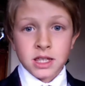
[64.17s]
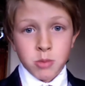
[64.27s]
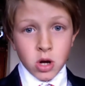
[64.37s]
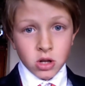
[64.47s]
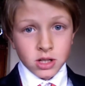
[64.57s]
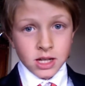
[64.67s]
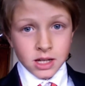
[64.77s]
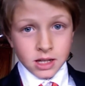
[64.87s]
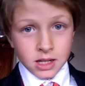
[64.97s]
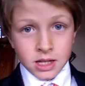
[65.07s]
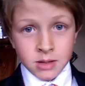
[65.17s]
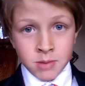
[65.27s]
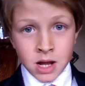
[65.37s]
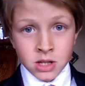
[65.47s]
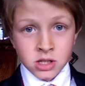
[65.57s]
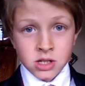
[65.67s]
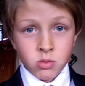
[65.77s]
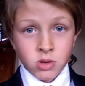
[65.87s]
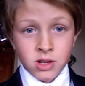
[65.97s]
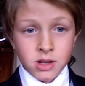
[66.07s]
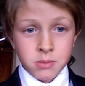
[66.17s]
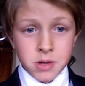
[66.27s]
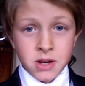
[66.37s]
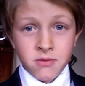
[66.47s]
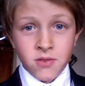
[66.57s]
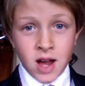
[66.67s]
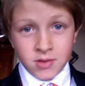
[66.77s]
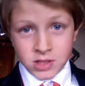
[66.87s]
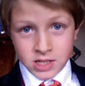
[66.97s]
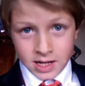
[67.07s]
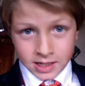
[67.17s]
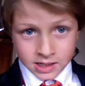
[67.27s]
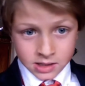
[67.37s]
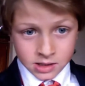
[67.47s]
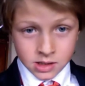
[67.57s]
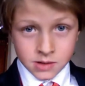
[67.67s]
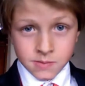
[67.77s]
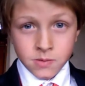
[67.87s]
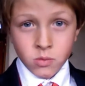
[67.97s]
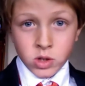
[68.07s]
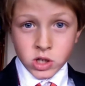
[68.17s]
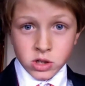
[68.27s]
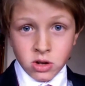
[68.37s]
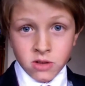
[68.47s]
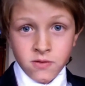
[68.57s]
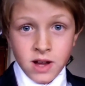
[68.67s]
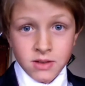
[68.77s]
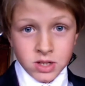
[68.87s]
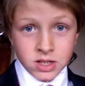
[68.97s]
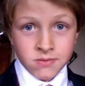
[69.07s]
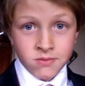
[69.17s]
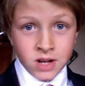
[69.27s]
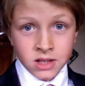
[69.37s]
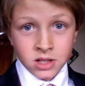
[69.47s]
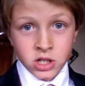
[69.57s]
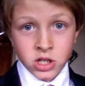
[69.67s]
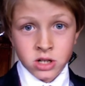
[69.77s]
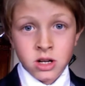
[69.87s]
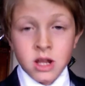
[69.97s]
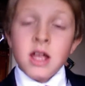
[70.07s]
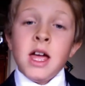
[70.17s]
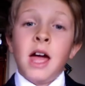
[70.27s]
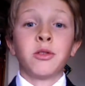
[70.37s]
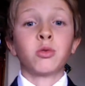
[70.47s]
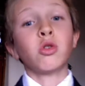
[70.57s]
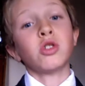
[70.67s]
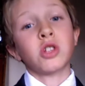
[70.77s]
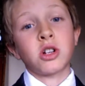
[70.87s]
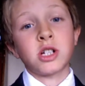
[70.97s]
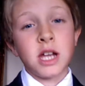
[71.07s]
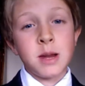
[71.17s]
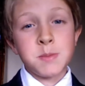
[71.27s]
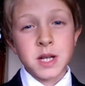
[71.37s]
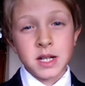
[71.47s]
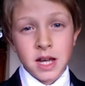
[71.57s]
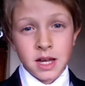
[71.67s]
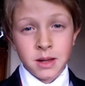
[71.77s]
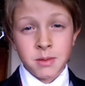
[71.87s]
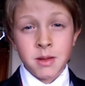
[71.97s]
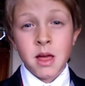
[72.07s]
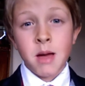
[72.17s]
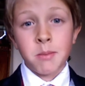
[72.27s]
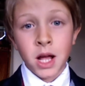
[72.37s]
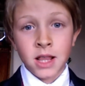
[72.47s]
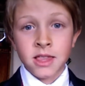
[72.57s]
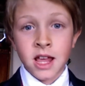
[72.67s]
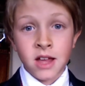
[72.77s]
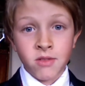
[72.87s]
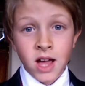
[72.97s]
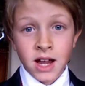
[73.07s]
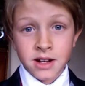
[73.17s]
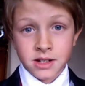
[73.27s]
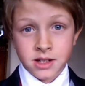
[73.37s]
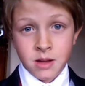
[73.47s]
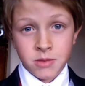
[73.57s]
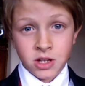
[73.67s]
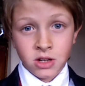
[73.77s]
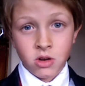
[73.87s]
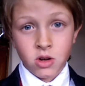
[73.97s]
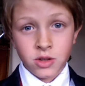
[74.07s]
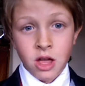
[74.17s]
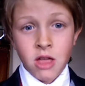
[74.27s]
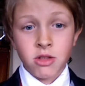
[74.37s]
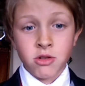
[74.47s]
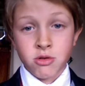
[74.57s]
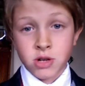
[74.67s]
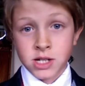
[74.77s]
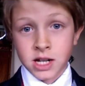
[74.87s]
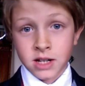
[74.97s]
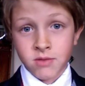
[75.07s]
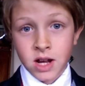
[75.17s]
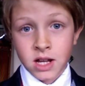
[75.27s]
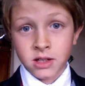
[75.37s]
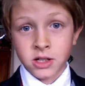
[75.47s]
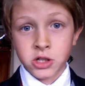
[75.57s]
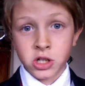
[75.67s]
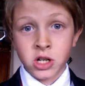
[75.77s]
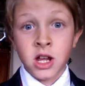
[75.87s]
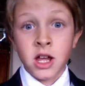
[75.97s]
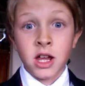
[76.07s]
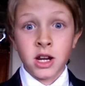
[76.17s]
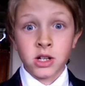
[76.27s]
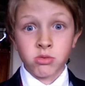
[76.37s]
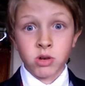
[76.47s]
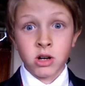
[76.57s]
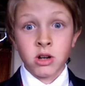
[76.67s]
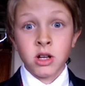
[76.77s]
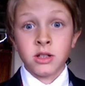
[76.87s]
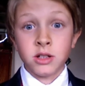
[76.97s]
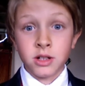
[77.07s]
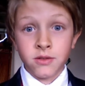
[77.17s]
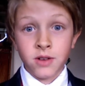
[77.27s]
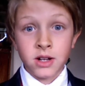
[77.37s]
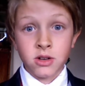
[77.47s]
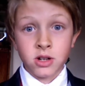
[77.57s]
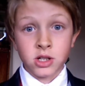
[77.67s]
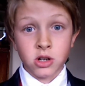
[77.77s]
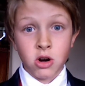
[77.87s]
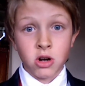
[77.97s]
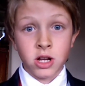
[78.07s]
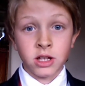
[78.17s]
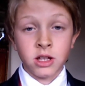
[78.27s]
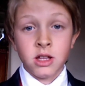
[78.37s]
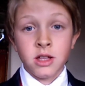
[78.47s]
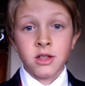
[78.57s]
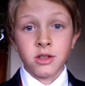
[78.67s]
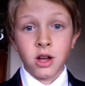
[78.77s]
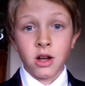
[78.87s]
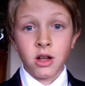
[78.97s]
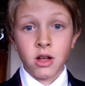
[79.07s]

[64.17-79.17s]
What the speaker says: get the ball inbounds in 5 seconds, which is called the 5-second violation. And the rules are the same today, but they have added something called the 3-second violation. It is where the defender is guarding the